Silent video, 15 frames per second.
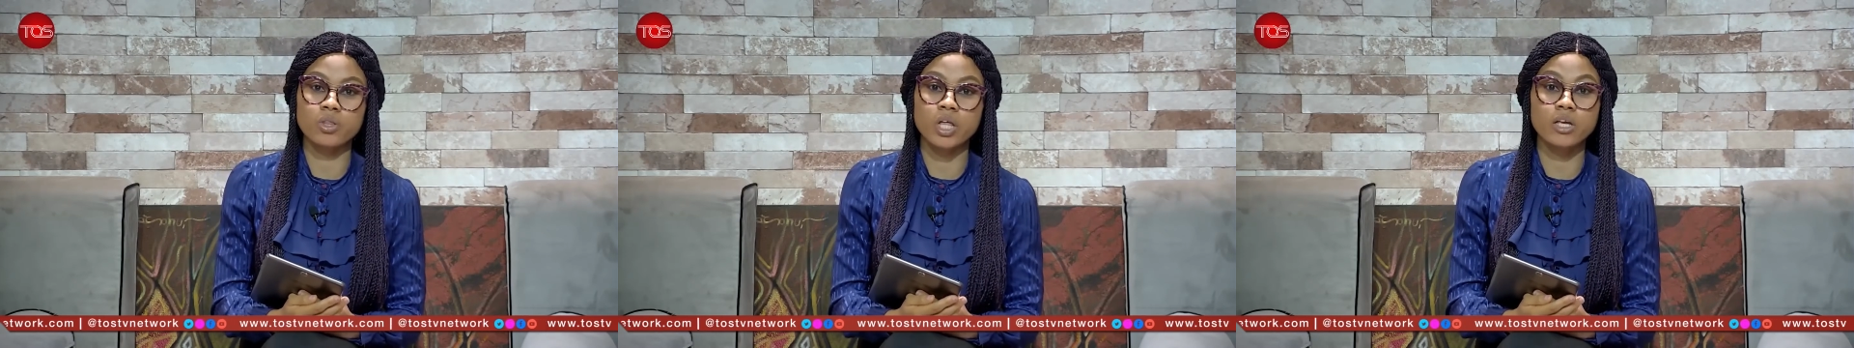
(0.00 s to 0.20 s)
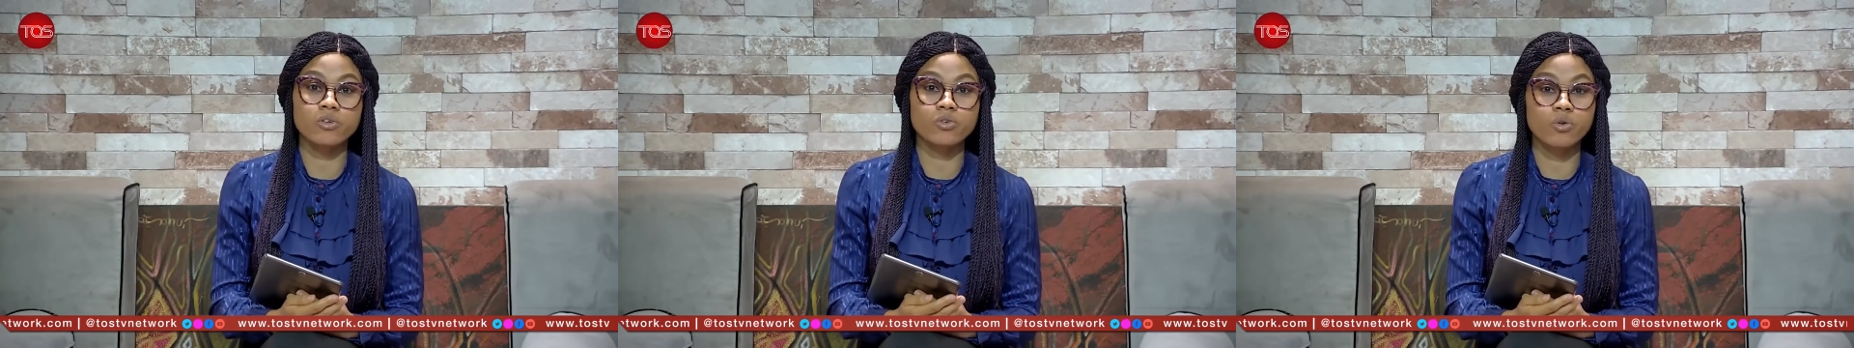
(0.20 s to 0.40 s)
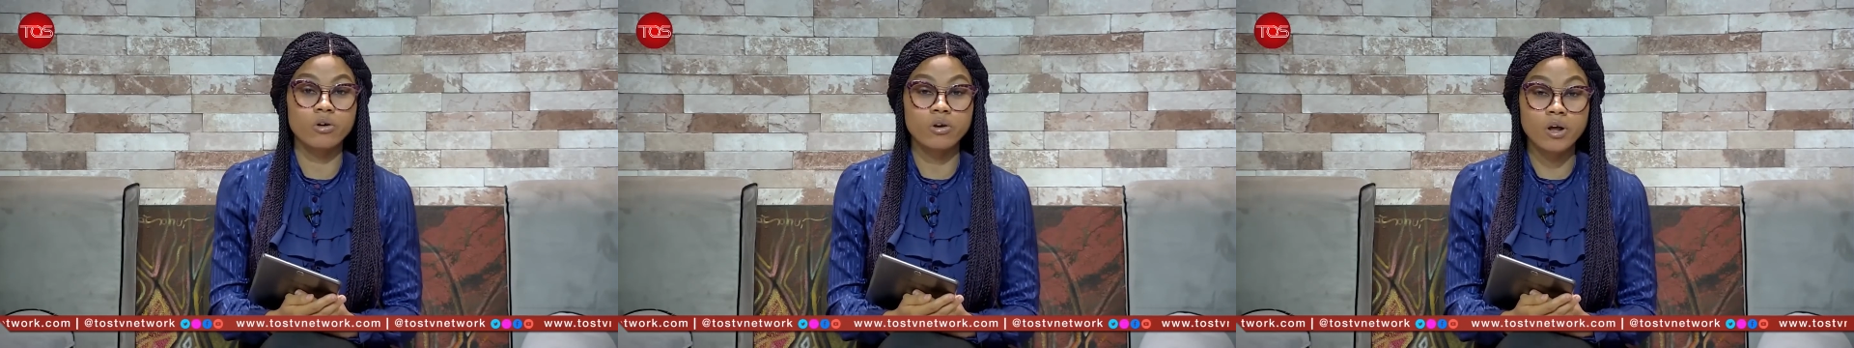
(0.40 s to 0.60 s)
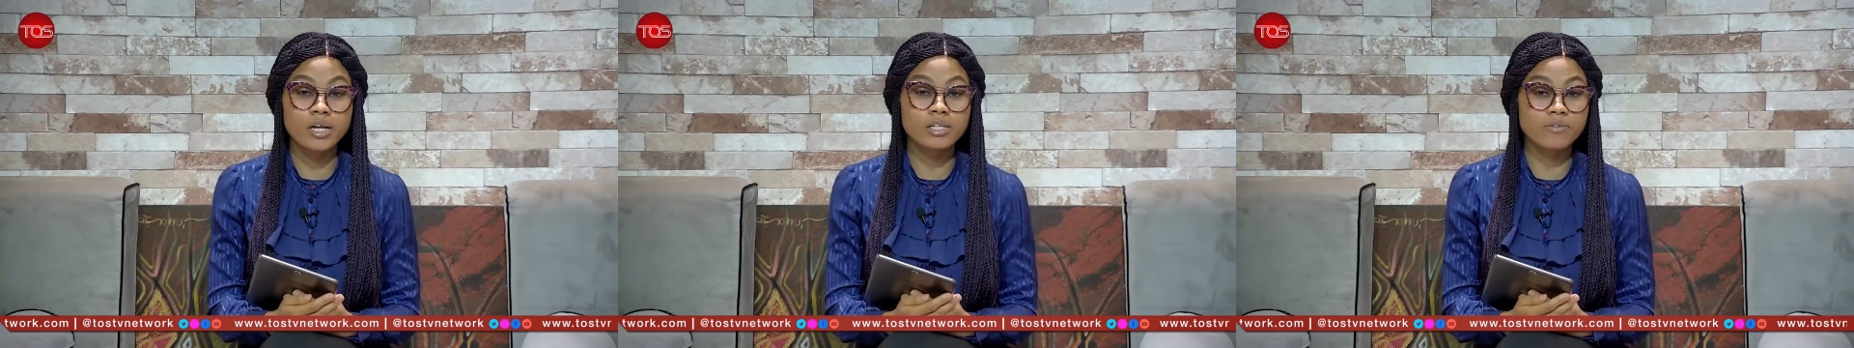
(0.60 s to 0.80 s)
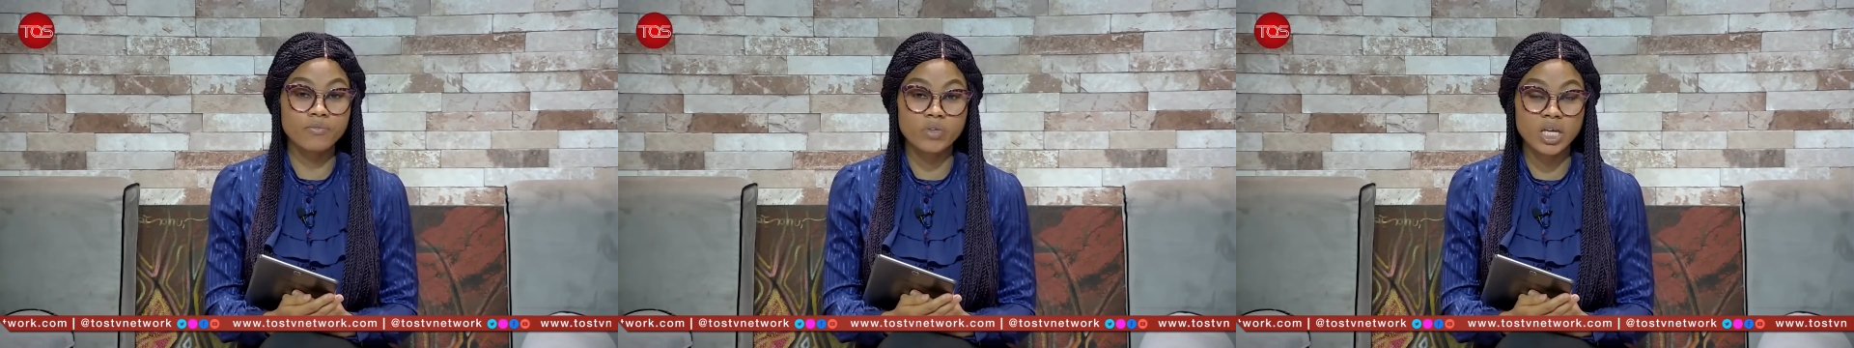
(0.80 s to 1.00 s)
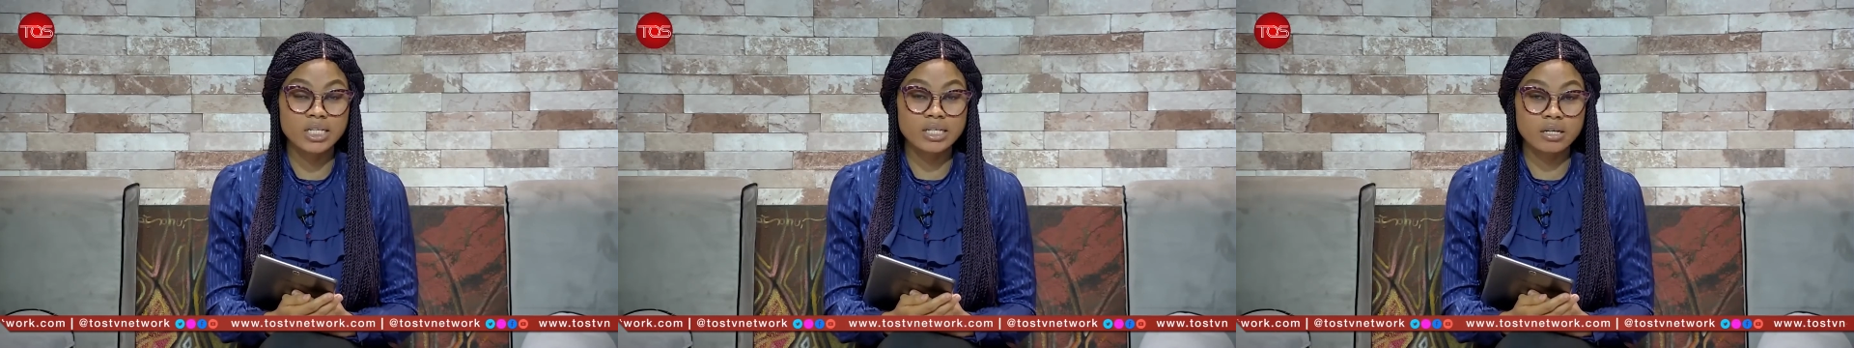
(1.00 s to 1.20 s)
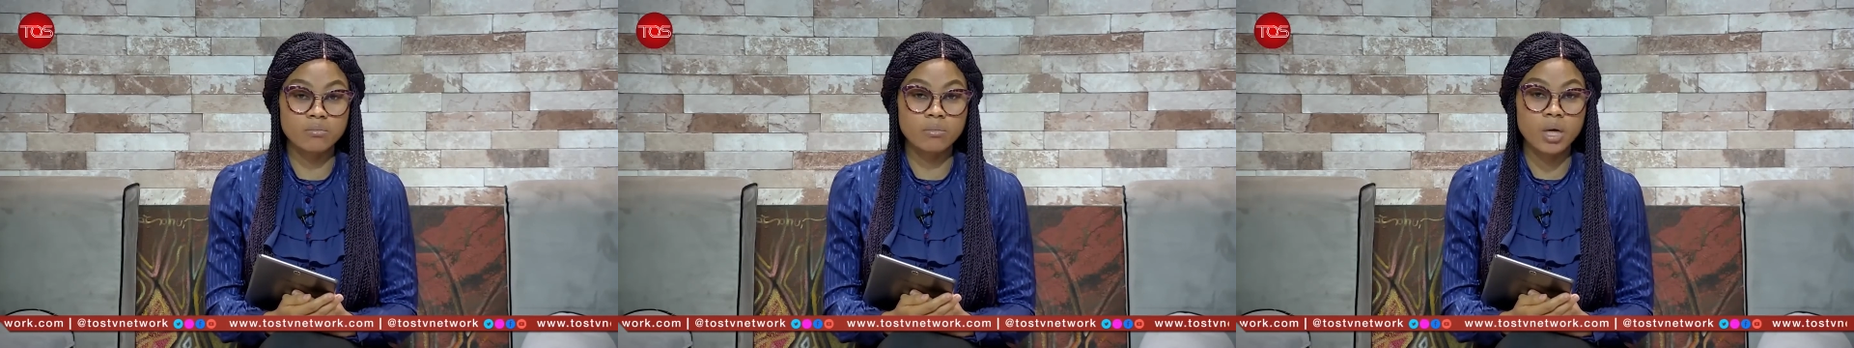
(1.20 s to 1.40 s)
that you're not a victim